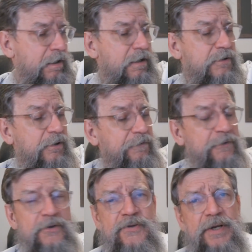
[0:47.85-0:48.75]
So the
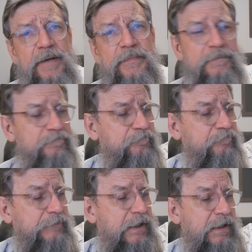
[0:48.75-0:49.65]
first up
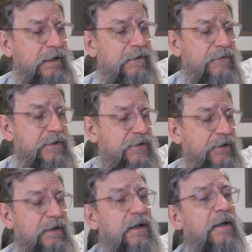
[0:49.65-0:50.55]
I have
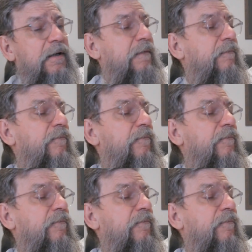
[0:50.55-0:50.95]
is an